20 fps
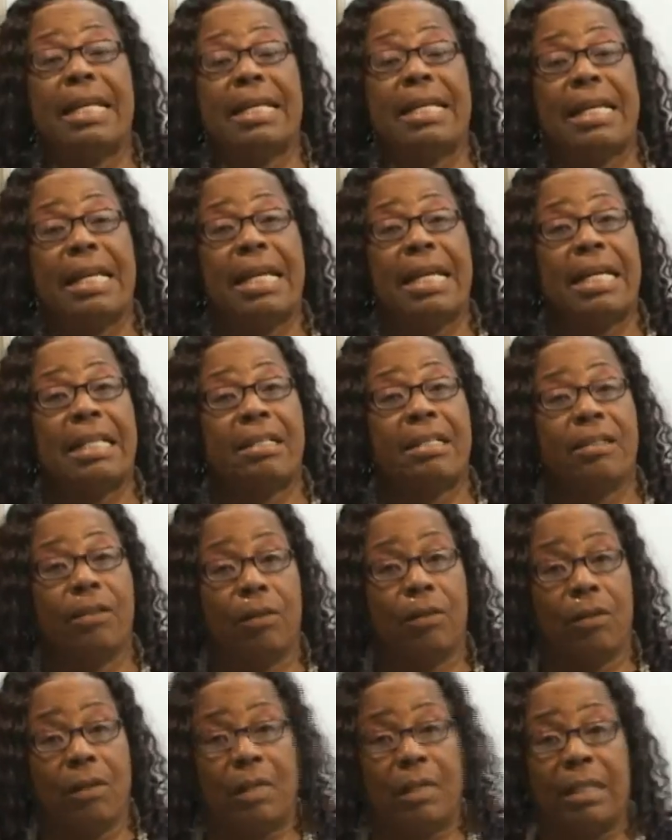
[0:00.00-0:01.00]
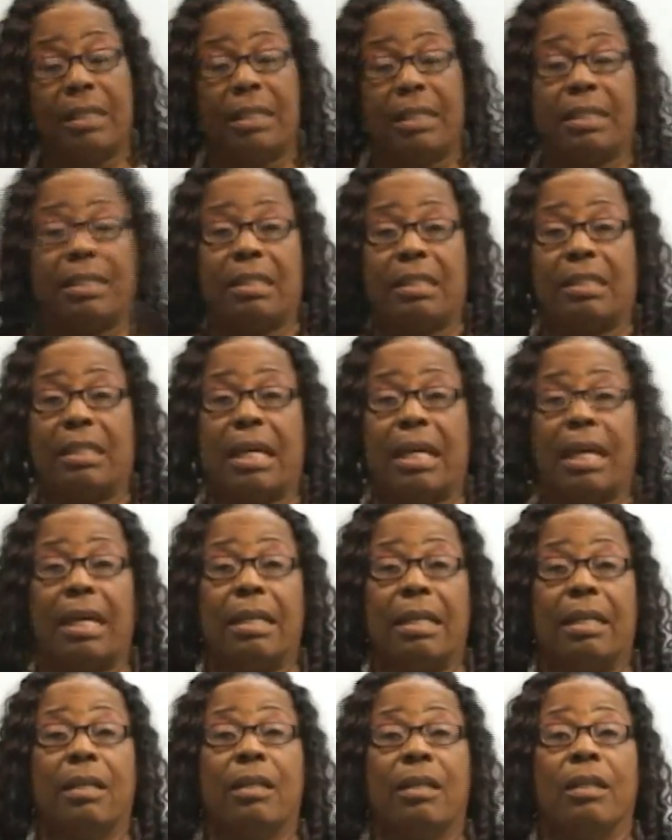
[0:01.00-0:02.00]
need to
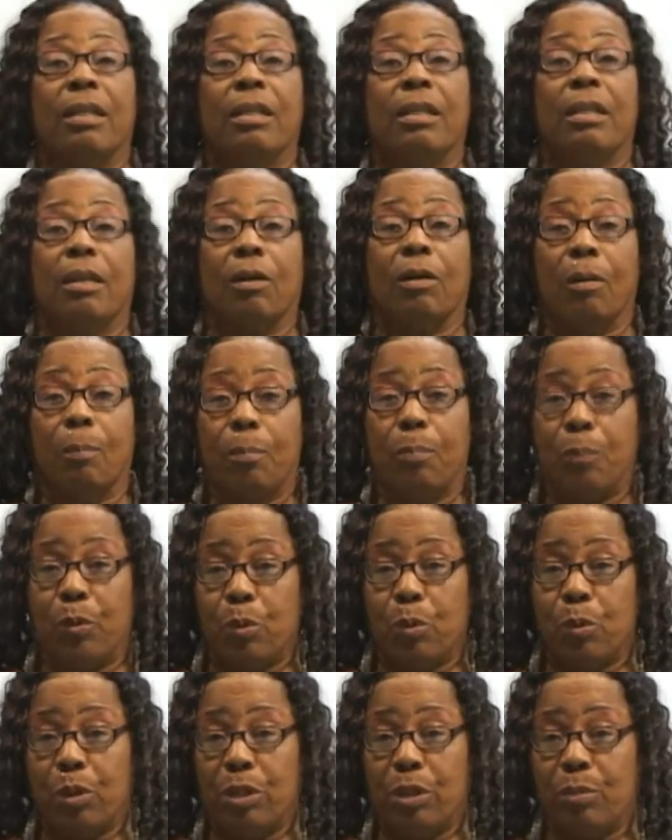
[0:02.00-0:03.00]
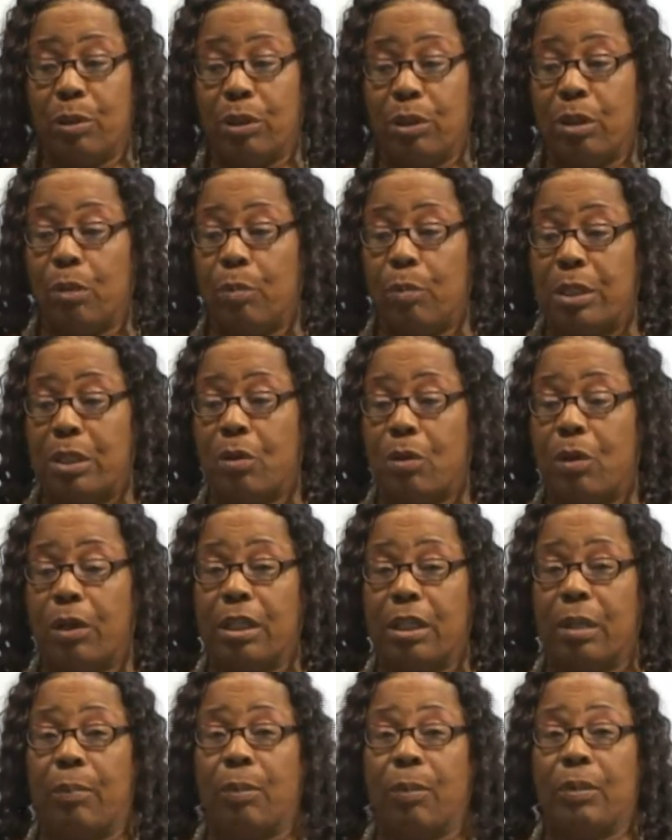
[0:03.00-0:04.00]
understand The computers, what are we
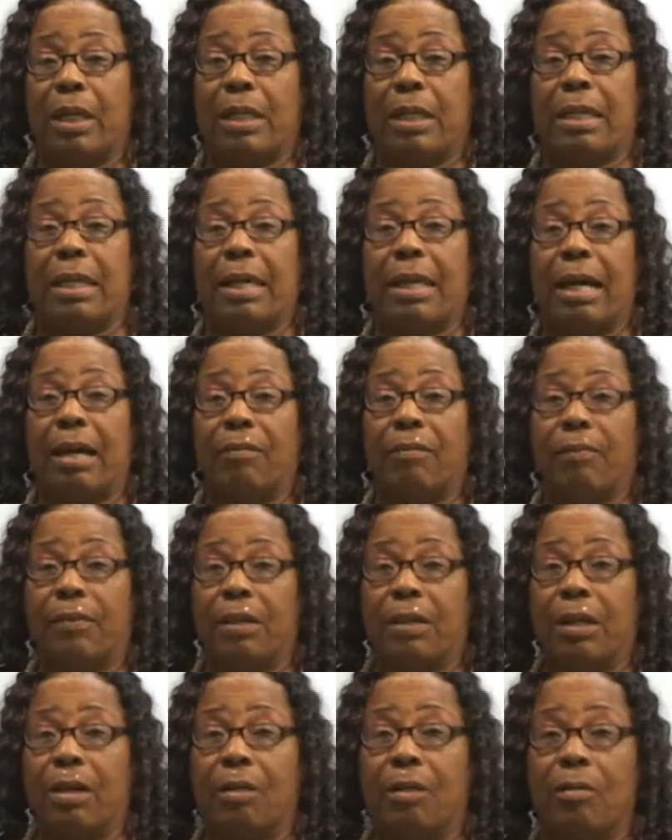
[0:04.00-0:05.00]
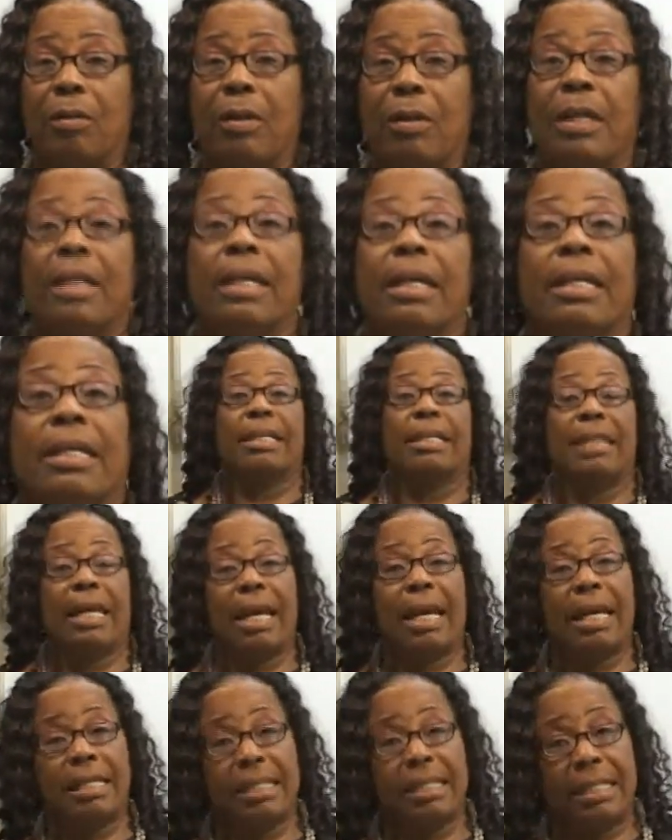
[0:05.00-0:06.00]
talking about that they have now?
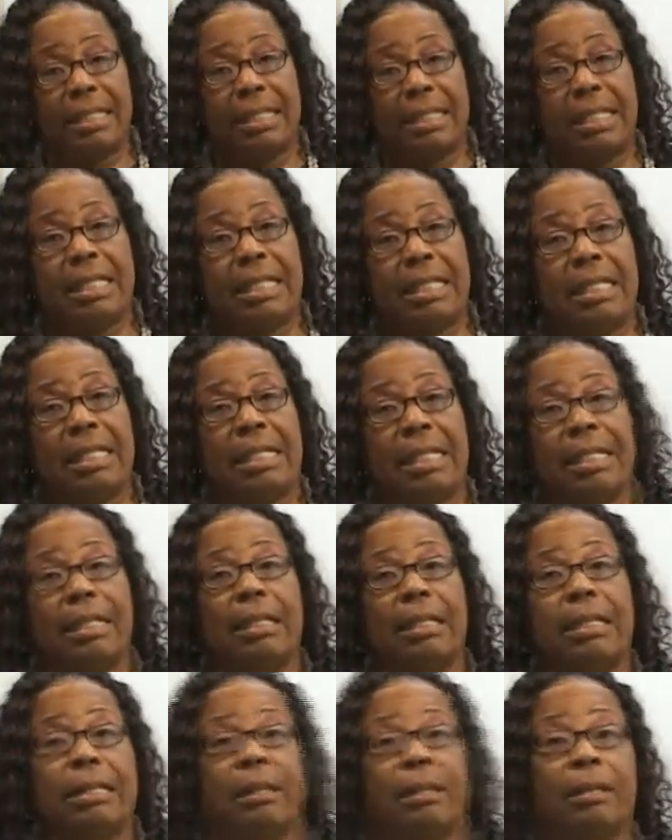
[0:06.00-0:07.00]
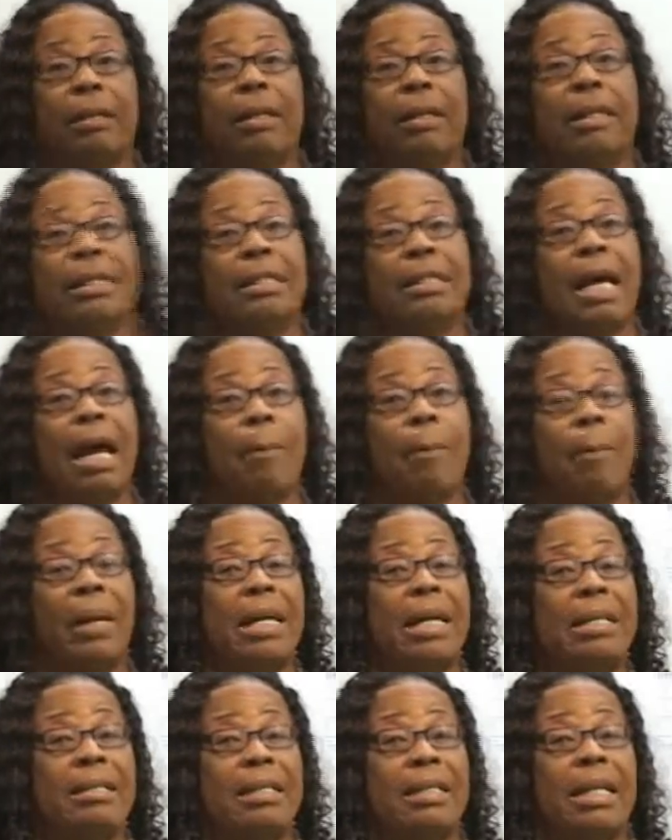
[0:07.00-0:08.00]
Yes, these little
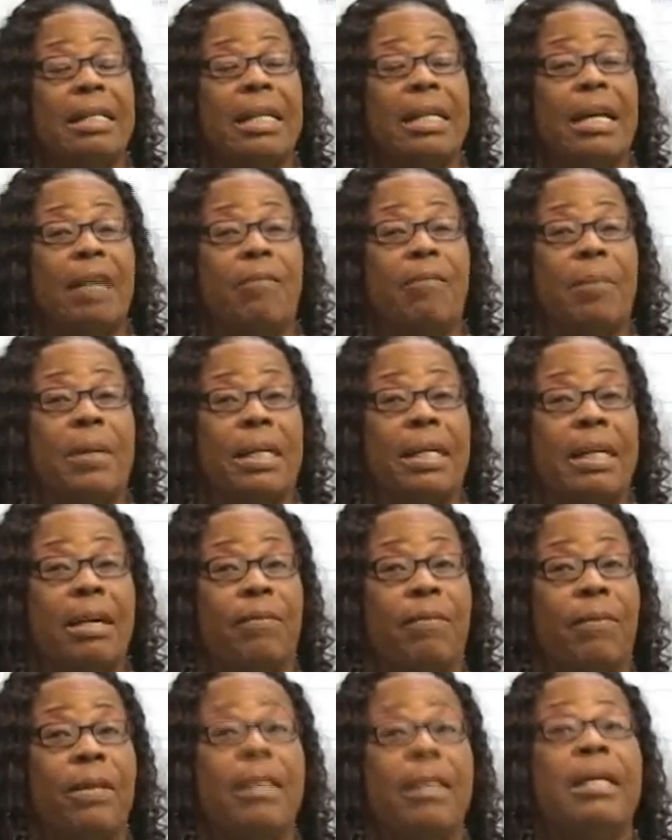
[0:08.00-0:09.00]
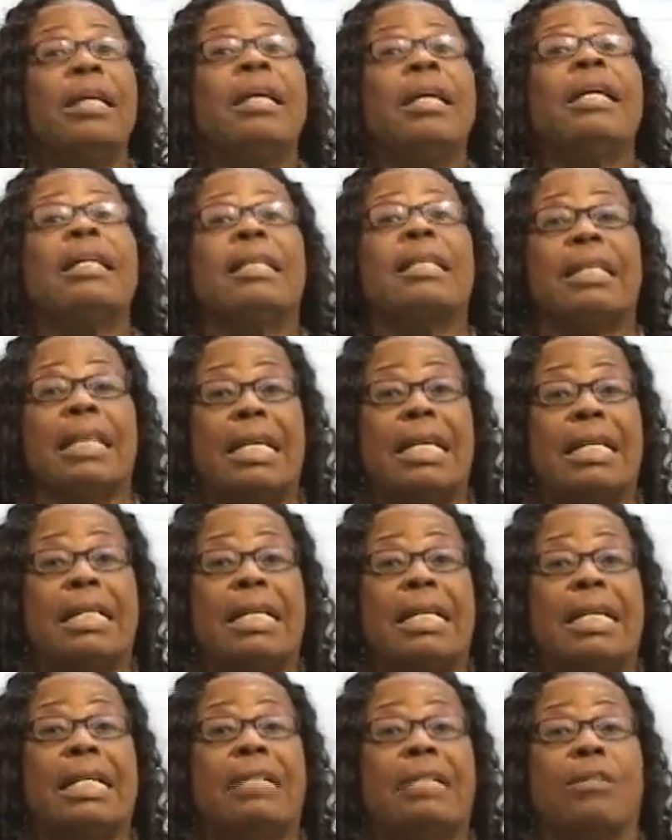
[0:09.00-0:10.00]
tablets that they have been given, they
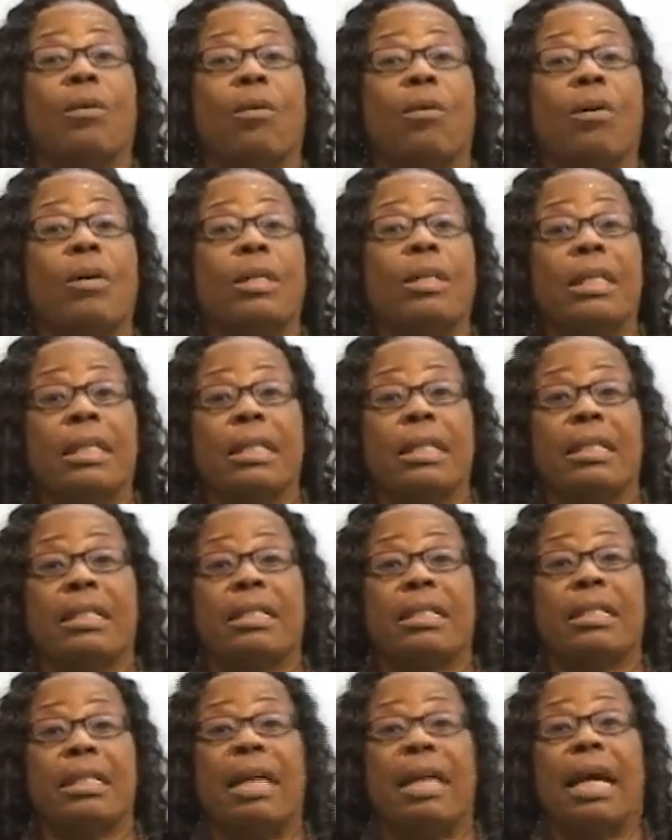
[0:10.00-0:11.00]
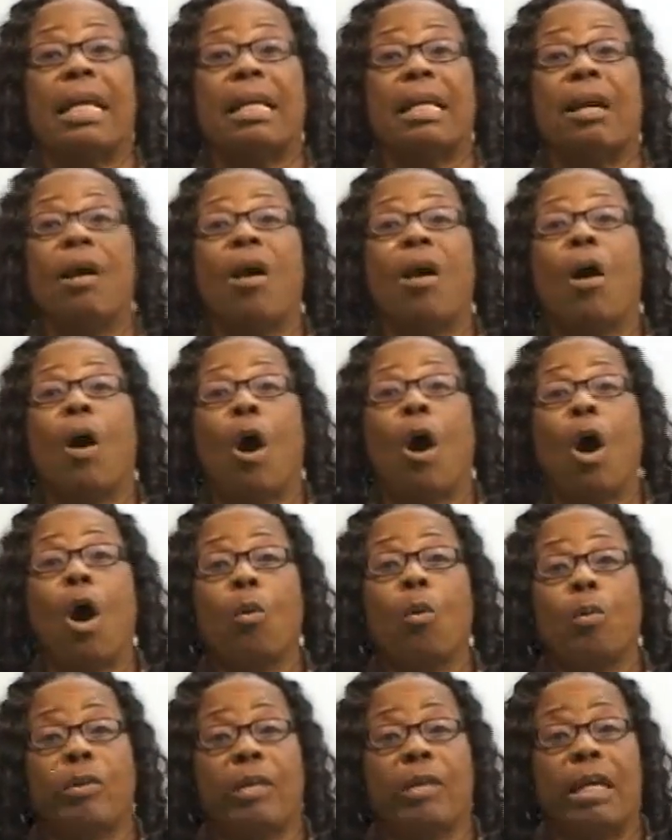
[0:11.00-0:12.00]
need to understand
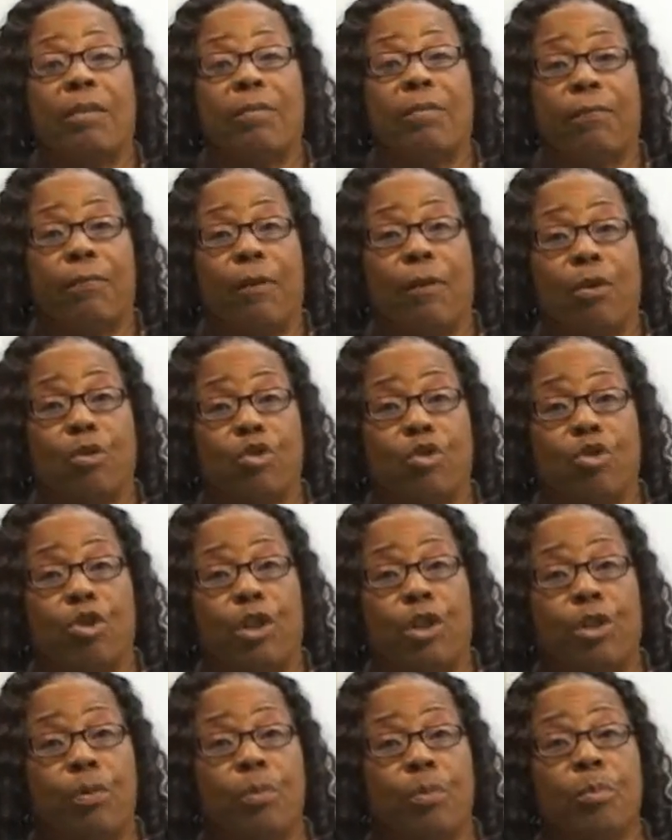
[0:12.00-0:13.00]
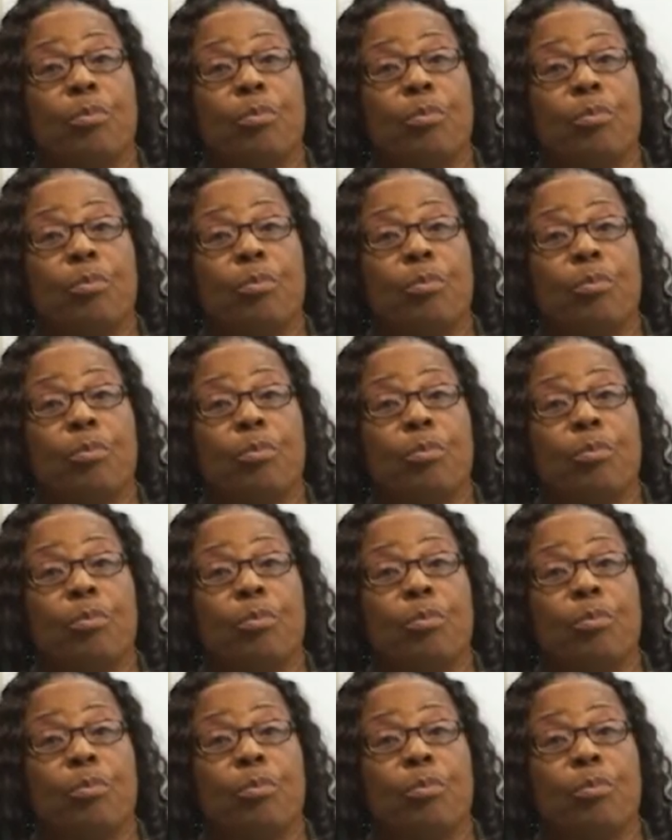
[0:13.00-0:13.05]
how they function,